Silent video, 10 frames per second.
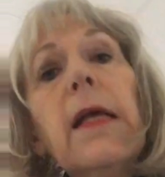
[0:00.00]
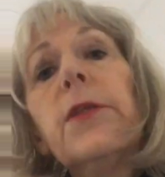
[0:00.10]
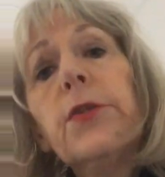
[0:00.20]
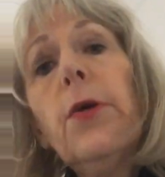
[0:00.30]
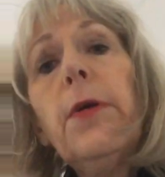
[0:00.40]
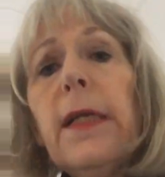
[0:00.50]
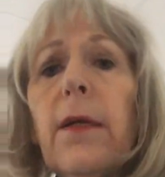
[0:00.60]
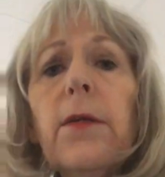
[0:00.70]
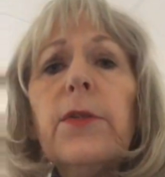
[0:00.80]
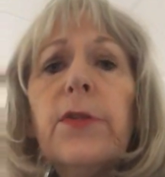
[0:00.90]
So it
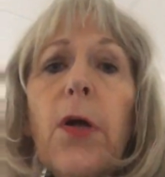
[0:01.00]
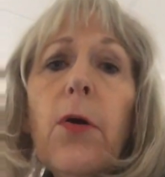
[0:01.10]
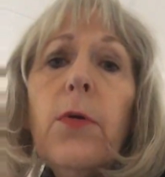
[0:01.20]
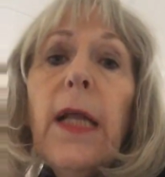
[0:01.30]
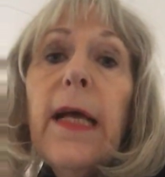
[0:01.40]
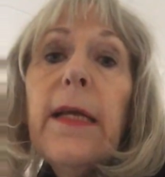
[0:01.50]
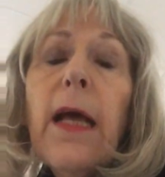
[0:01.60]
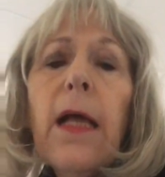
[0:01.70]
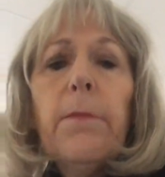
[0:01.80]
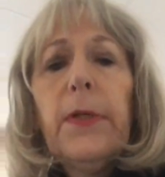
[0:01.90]
got stolen,
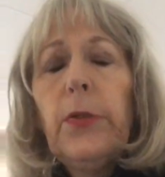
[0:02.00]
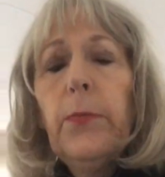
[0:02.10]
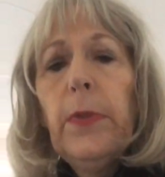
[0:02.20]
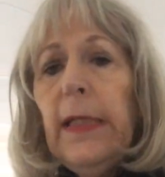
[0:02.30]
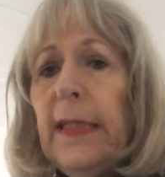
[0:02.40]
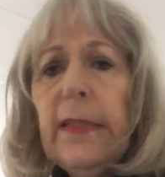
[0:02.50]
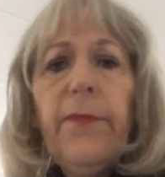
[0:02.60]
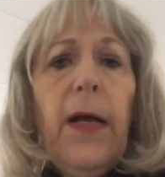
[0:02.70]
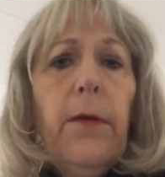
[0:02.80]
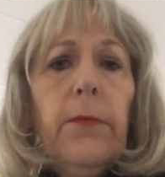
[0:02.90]
but the police
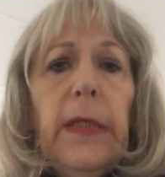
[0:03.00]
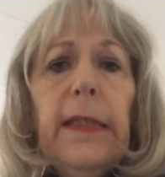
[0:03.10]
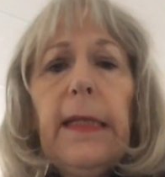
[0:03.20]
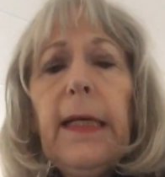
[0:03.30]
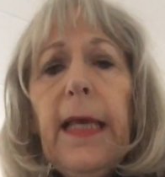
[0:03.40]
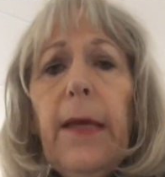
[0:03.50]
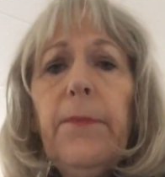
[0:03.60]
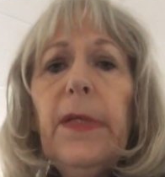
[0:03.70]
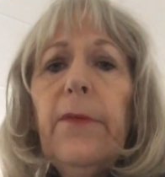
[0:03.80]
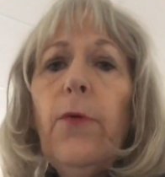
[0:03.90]
found it and
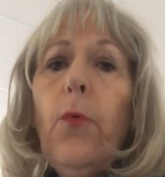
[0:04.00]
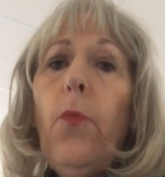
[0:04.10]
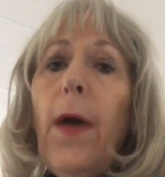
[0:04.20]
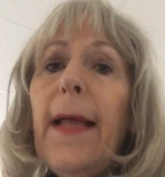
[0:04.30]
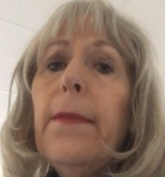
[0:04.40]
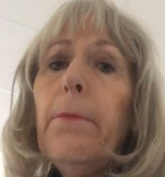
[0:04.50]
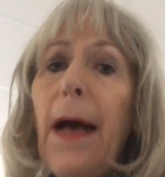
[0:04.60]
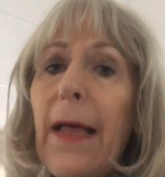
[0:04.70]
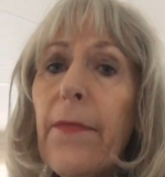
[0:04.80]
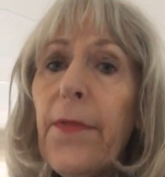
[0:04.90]
kept it for 1
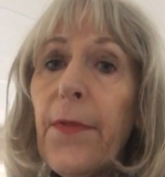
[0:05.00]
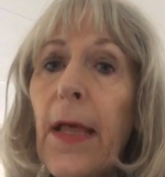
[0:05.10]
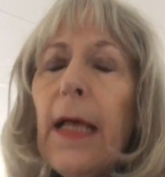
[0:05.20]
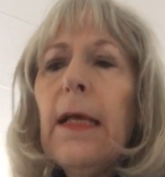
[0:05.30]
month.